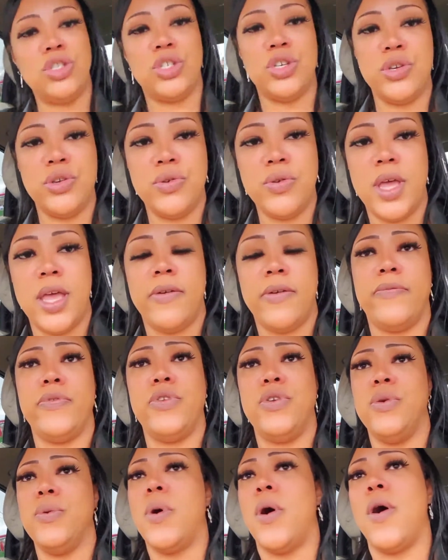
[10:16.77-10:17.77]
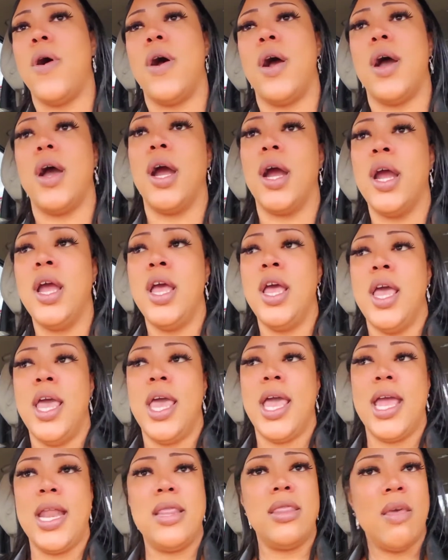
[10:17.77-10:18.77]
to if you are
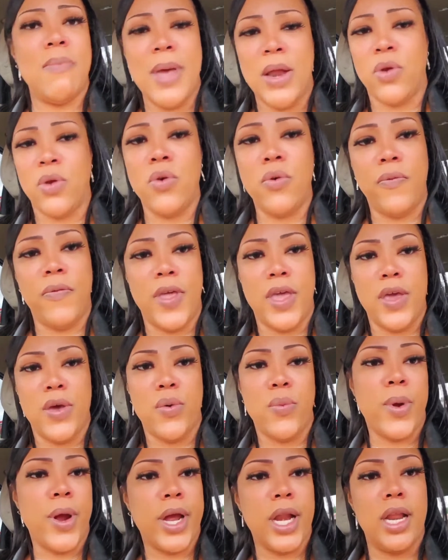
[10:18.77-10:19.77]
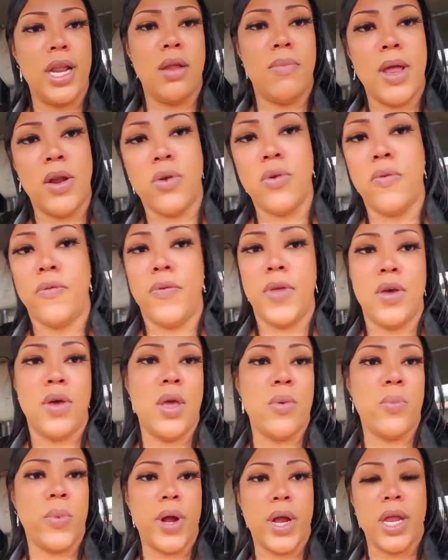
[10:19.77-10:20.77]
in the medical field, working in the medical field
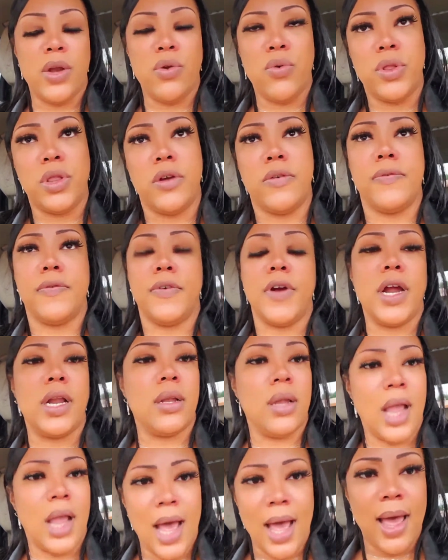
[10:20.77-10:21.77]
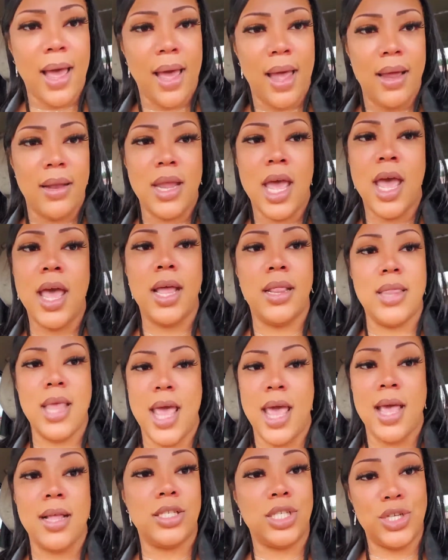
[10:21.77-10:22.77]
and working on the front line,
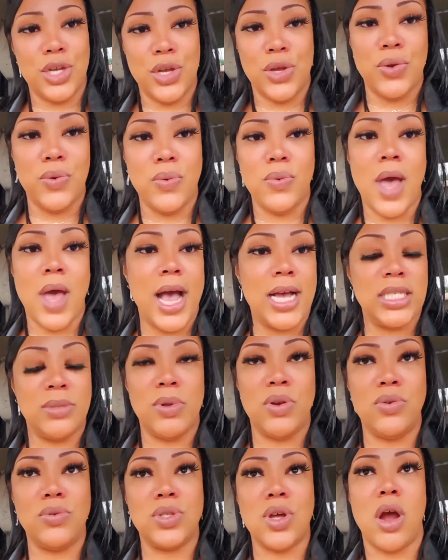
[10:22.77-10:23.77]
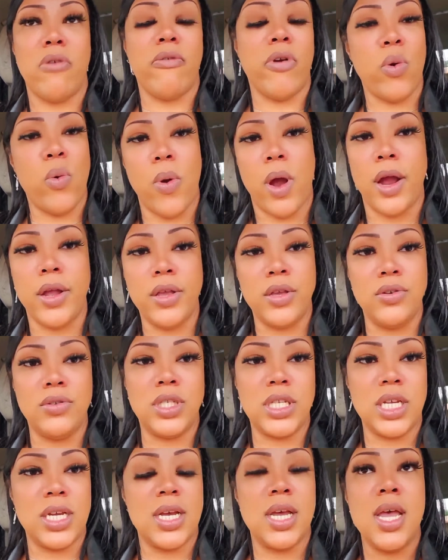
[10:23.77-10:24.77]
that too, hospitals are requiring you
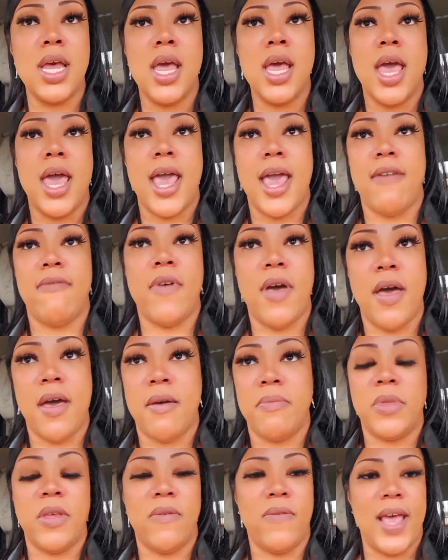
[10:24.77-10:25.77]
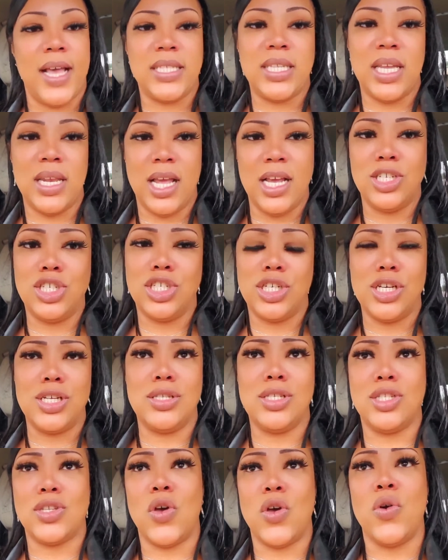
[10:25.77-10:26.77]
to have um, the
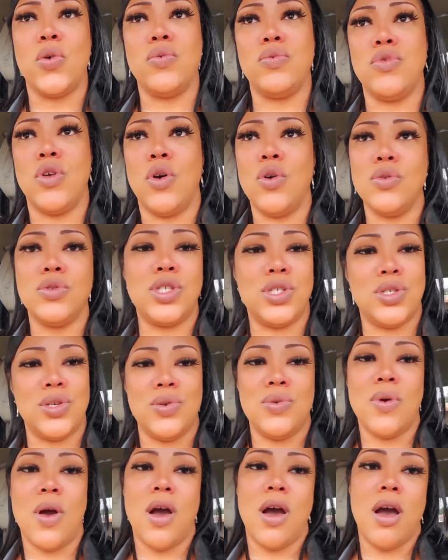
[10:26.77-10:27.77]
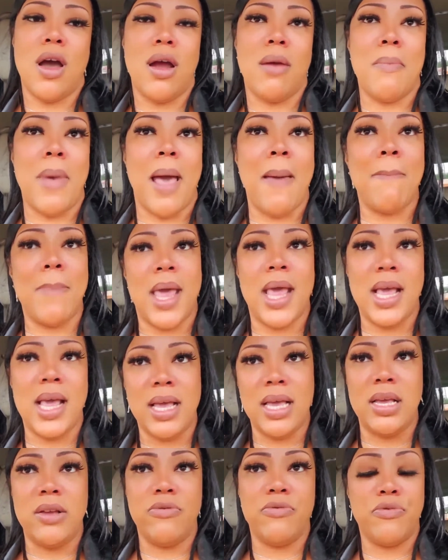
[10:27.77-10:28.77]
vaccination. So those two are my
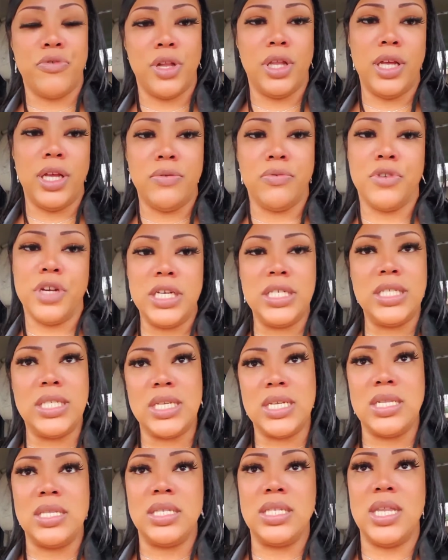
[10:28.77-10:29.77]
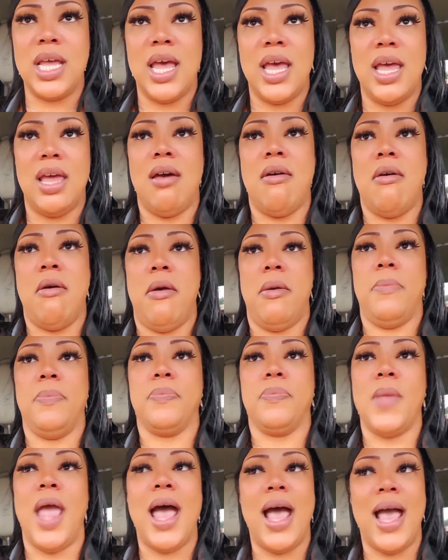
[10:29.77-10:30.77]
main really reasons that
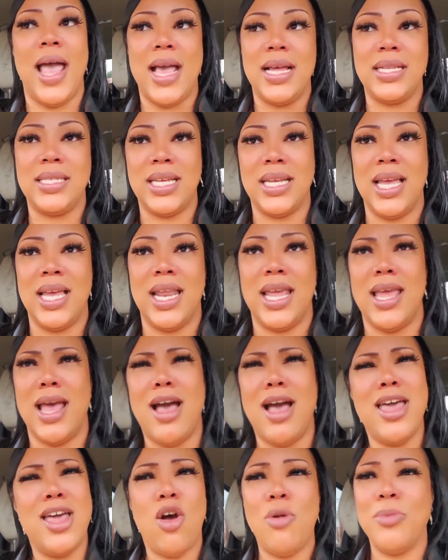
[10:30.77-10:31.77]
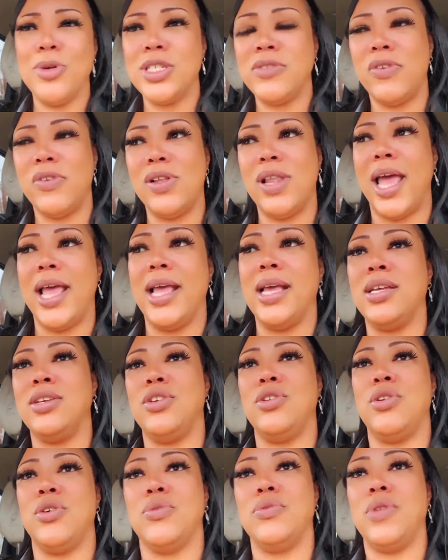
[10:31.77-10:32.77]
um, I had to get it it. I almost feel like,
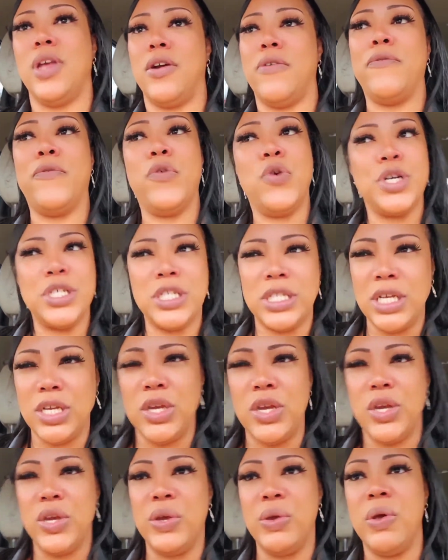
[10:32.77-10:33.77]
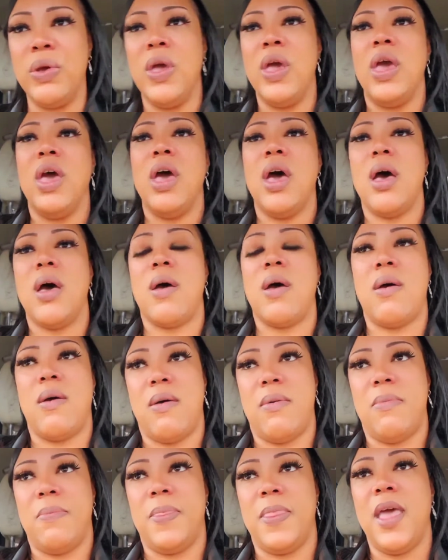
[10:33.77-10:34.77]
you know, they're forcing you.
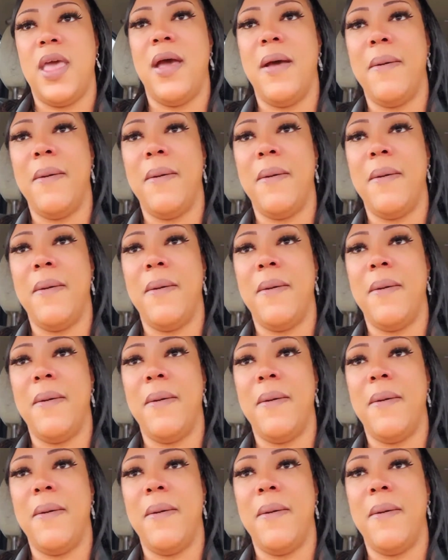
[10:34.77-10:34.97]
Um,